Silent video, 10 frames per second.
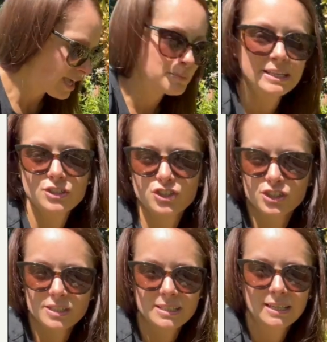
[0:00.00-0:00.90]
It's
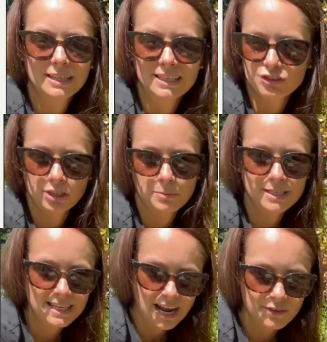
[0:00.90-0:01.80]
just literally
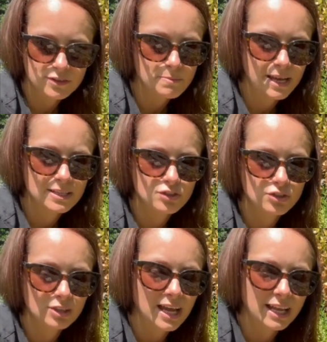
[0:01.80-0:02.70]
because I have some bare
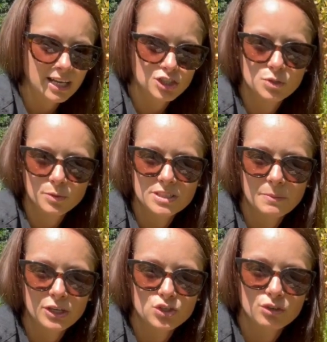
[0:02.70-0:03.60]
soil and I just want to
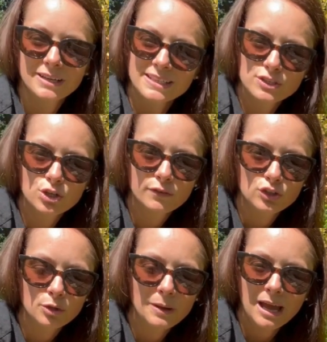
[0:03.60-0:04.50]
make sure it is covered
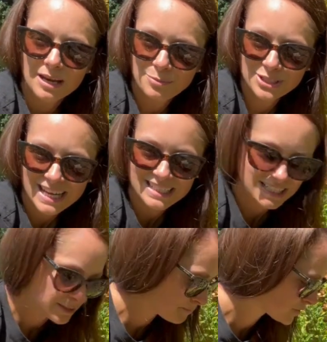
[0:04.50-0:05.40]
up and protected.
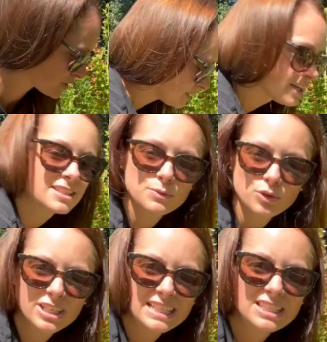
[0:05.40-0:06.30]
So all
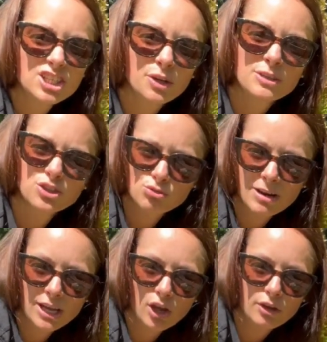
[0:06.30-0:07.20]
you need to do is just
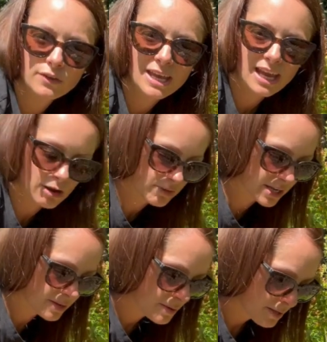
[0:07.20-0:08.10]
rake over your area